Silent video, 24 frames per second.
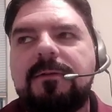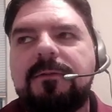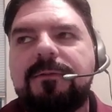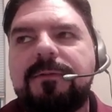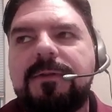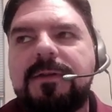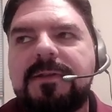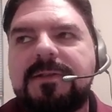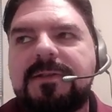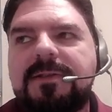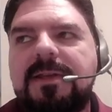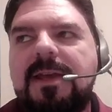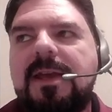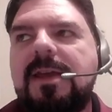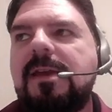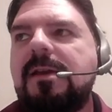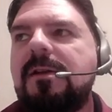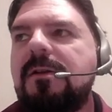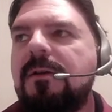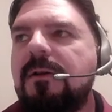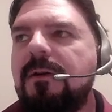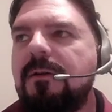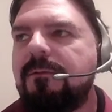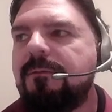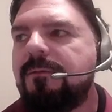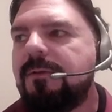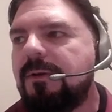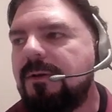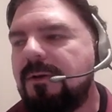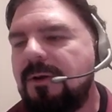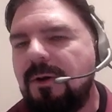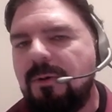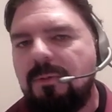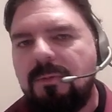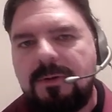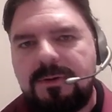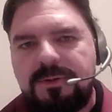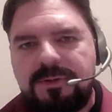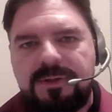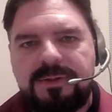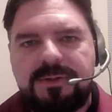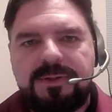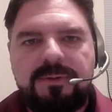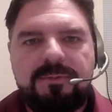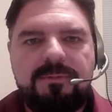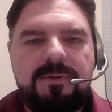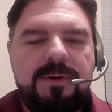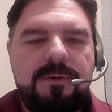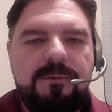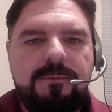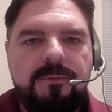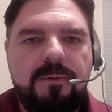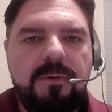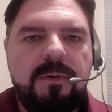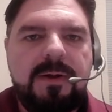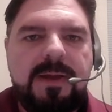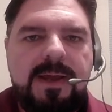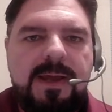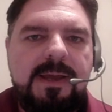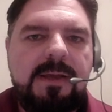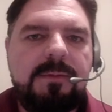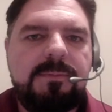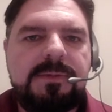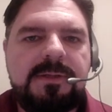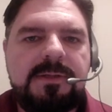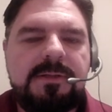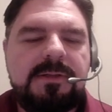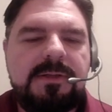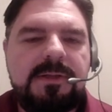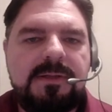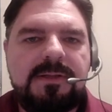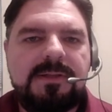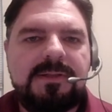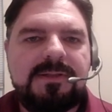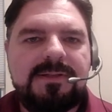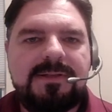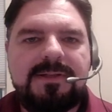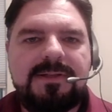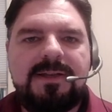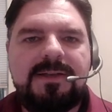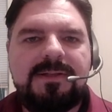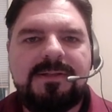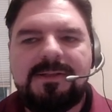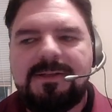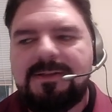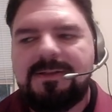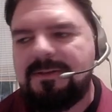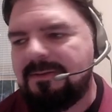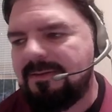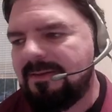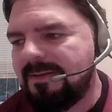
saying of, you know, we're just 3 or 4 games into the season,